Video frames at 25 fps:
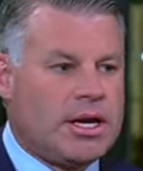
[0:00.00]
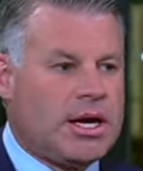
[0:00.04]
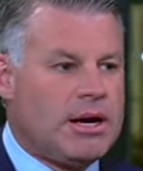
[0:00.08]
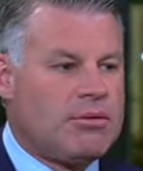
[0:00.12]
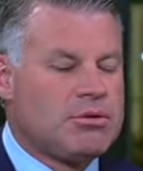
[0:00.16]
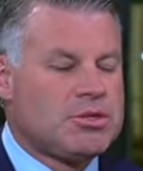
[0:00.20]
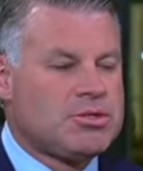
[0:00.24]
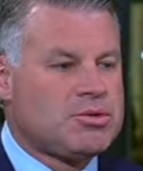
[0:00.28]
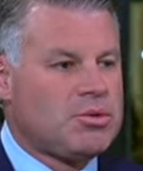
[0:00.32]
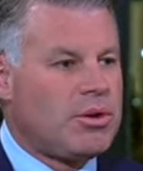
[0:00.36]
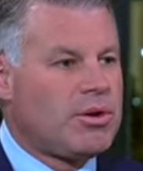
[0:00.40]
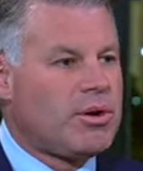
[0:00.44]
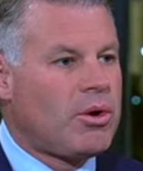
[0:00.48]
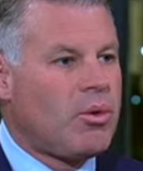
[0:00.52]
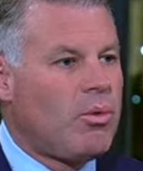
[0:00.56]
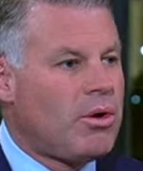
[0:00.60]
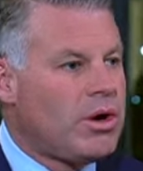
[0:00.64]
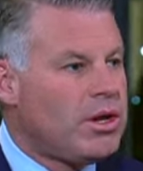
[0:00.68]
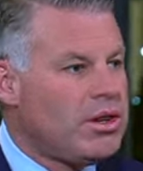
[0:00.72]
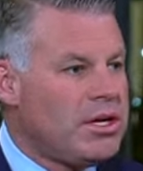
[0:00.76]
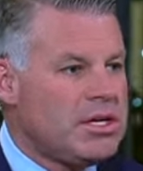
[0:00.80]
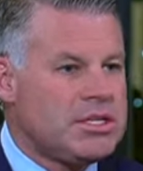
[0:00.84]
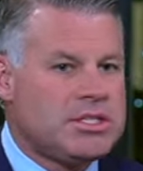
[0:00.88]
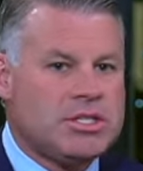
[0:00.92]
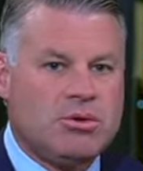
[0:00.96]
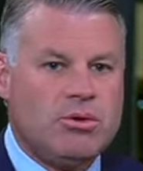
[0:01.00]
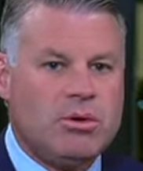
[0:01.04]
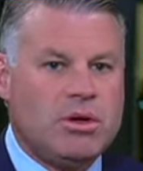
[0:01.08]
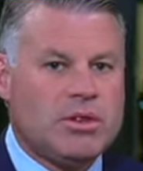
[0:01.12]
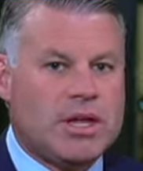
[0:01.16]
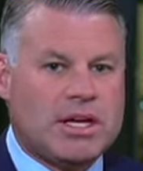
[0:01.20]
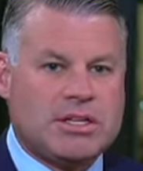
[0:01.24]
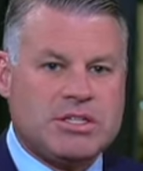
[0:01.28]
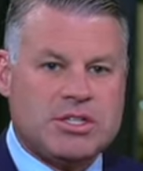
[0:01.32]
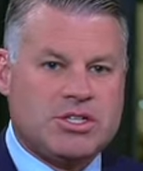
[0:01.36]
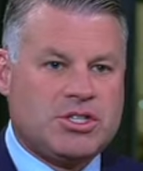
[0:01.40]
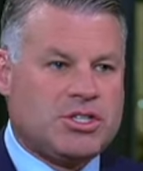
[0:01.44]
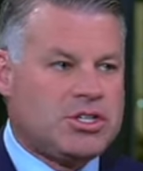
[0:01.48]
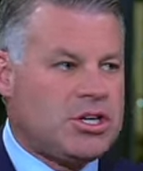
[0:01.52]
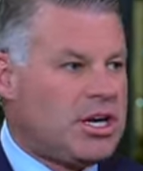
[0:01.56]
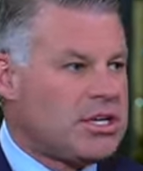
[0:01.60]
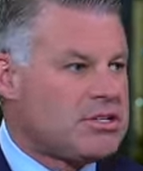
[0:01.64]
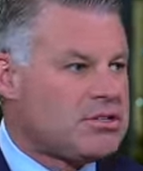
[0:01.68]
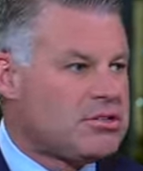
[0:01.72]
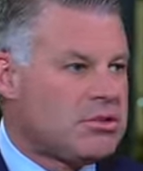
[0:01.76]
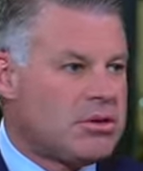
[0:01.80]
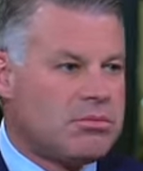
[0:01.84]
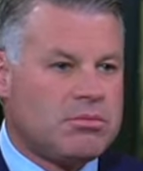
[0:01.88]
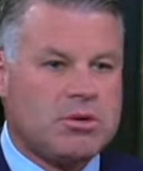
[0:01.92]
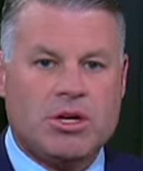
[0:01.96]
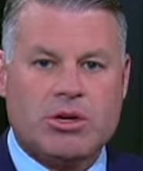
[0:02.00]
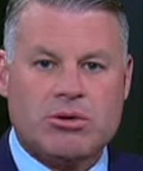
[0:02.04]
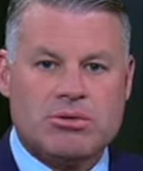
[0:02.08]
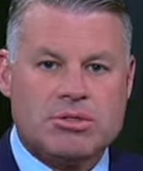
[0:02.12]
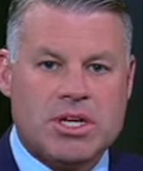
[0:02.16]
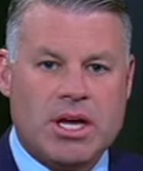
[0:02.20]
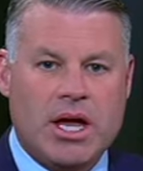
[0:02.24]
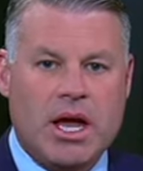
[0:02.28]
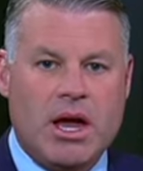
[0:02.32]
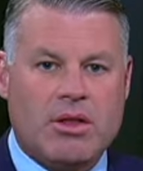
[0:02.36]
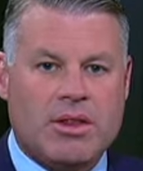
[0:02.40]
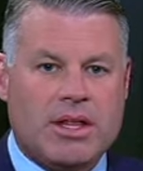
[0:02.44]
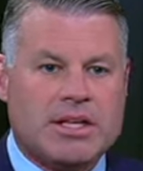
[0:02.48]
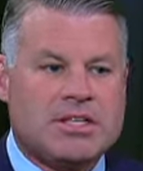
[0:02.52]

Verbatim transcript: I was wondering, what are they doing? That's a chance for them to go down.